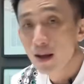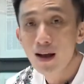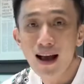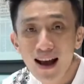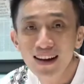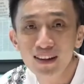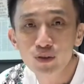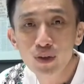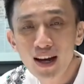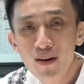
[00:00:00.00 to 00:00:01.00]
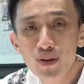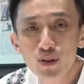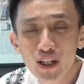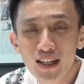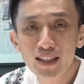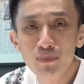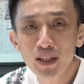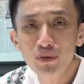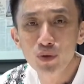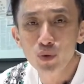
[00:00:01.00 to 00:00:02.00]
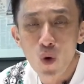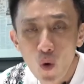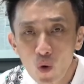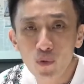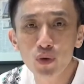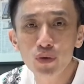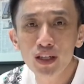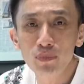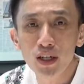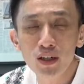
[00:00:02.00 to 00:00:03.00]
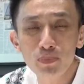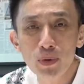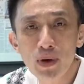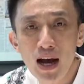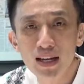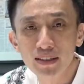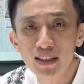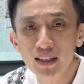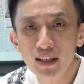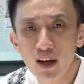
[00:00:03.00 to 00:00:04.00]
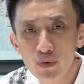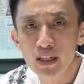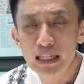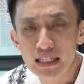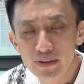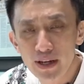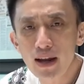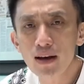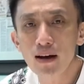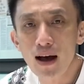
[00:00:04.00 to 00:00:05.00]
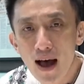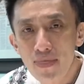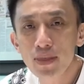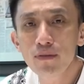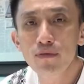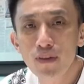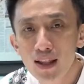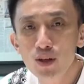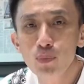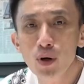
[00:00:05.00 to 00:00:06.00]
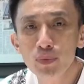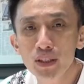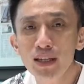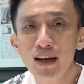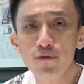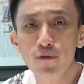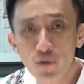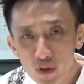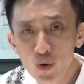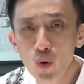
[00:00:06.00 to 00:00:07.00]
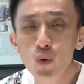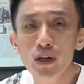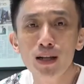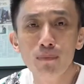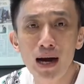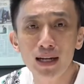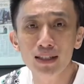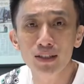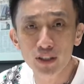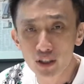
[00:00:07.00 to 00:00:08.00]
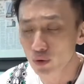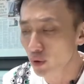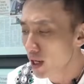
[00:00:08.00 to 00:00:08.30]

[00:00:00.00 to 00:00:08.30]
Hi, today I want to share something to all of you here because people are asking, Kelvin, is there an undervalued property like Freehold in the market still?